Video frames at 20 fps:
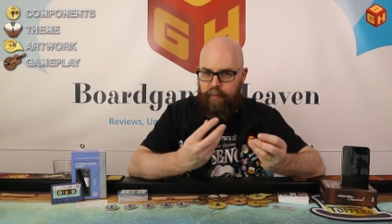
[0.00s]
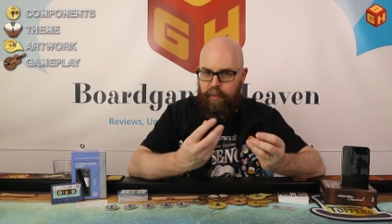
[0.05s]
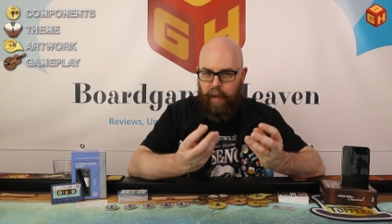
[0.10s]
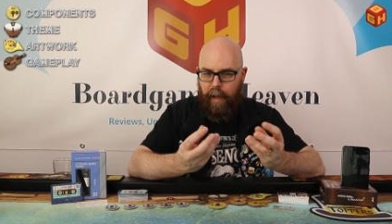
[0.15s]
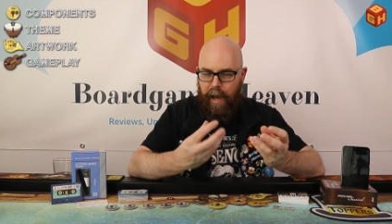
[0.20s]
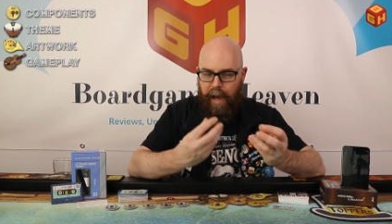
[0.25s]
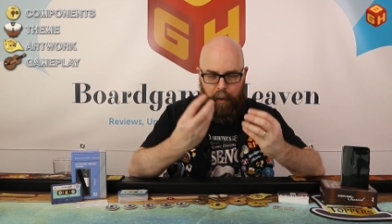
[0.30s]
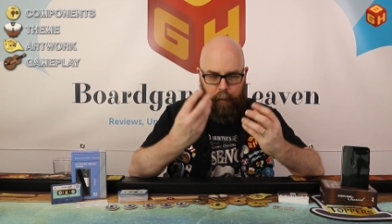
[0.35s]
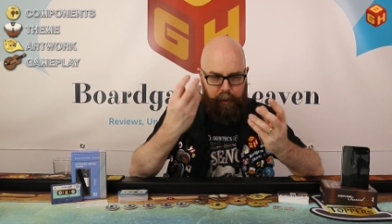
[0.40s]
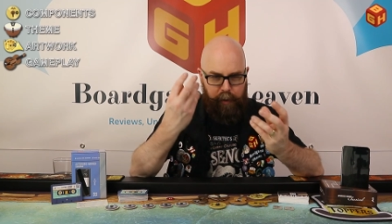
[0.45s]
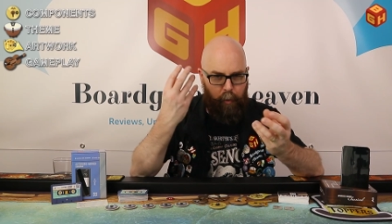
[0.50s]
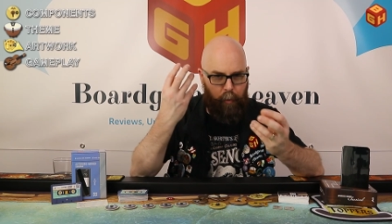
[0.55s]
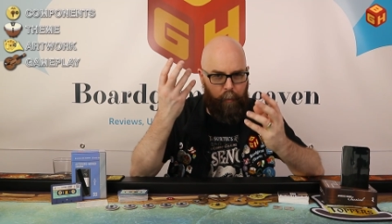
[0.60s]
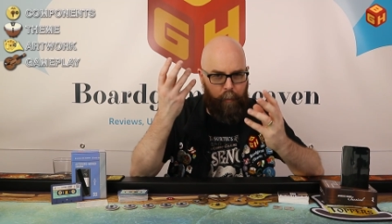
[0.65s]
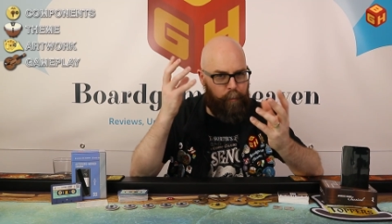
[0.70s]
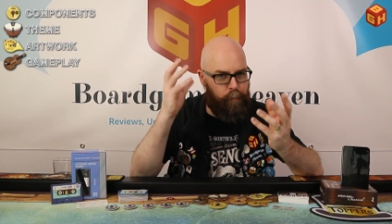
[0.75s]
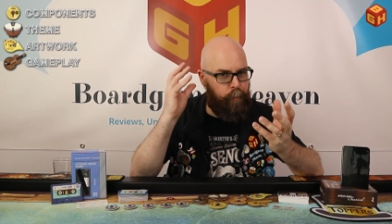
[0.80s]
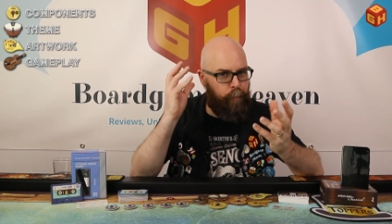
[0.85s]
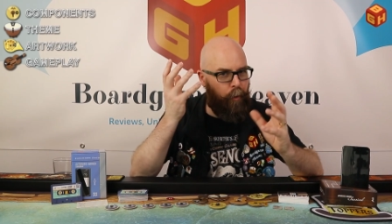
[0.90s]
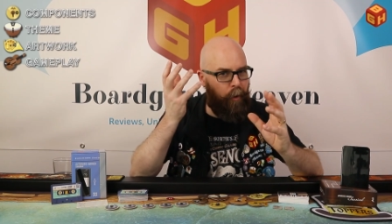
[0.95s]
how your
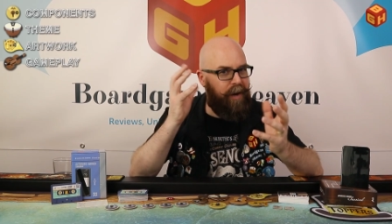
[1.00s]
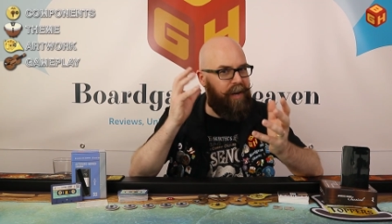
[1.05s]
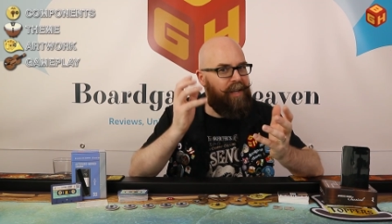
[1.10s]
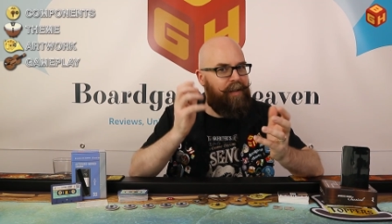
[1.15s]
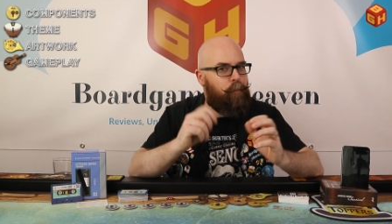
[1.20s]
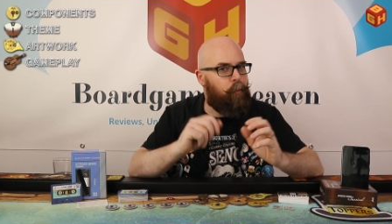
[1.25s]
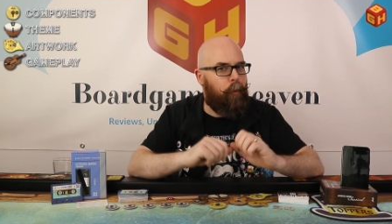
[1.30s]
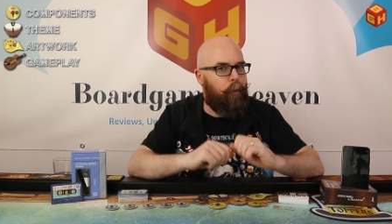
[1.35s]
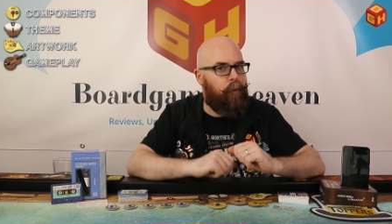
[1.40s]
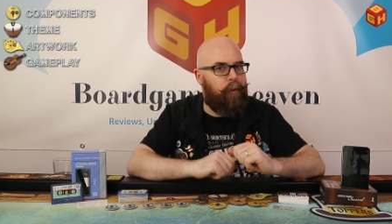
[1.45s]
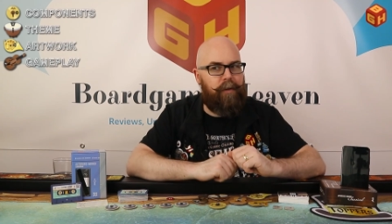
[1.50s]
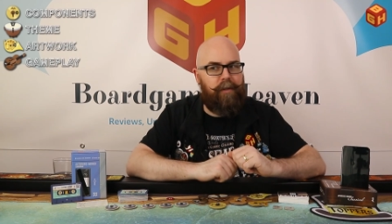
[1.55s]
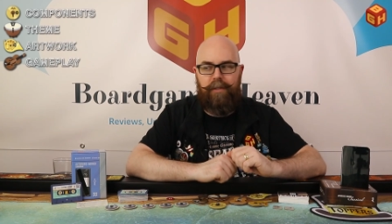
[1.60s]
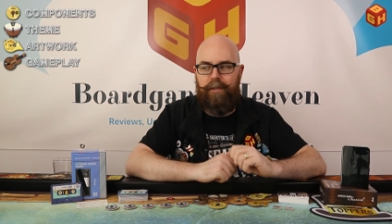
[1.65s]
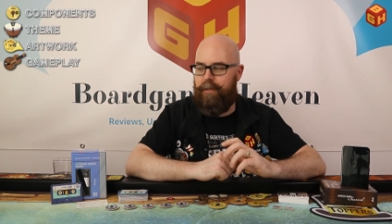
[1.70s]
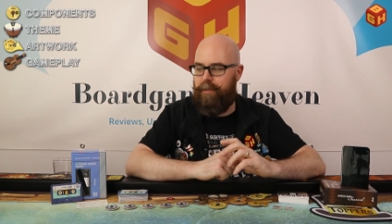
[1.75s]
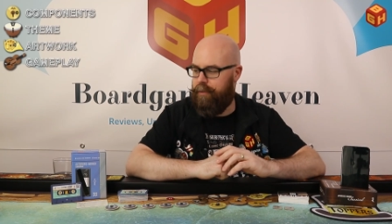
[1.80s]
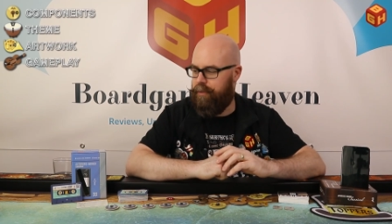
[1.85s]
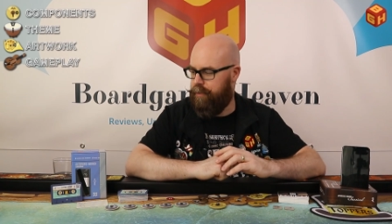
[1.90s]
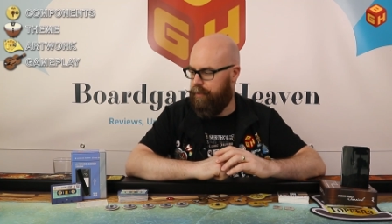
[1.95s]
brain works,
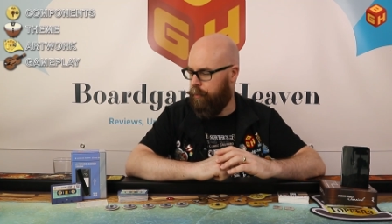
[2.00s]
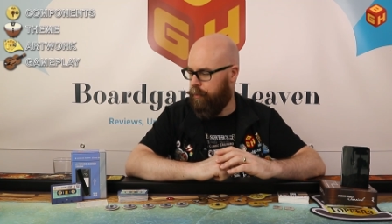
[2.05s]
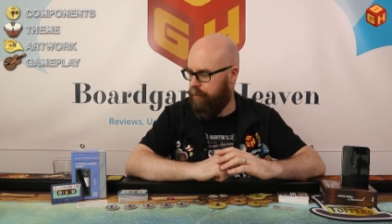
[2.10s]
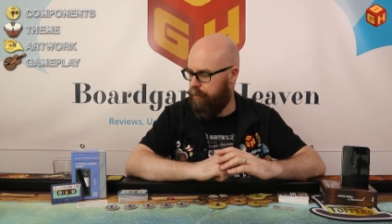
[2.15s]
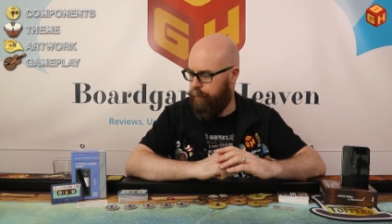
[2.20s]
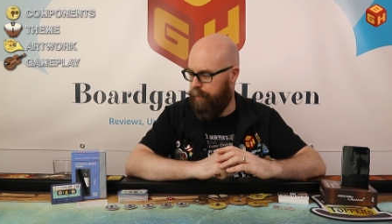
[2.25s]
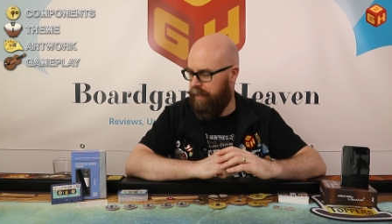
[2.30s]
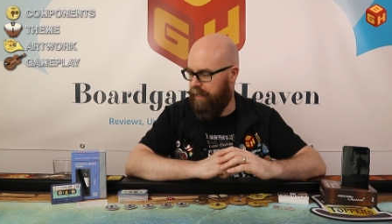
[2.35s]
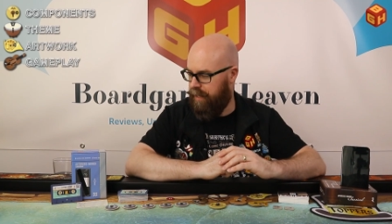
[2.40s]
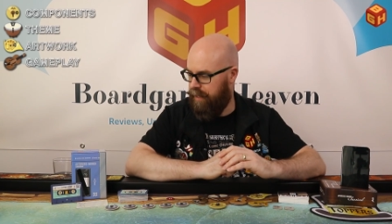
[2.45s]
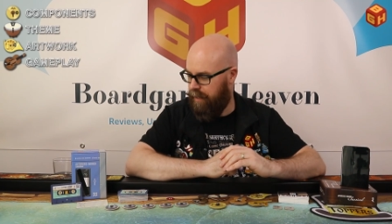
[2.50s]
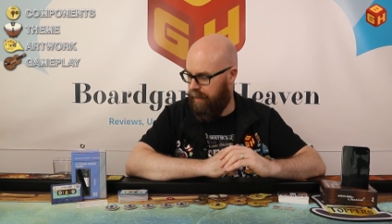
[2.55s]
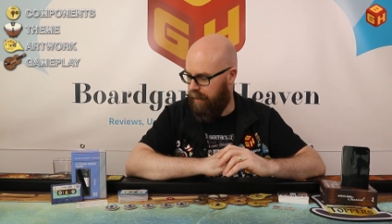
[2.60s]
so to speak.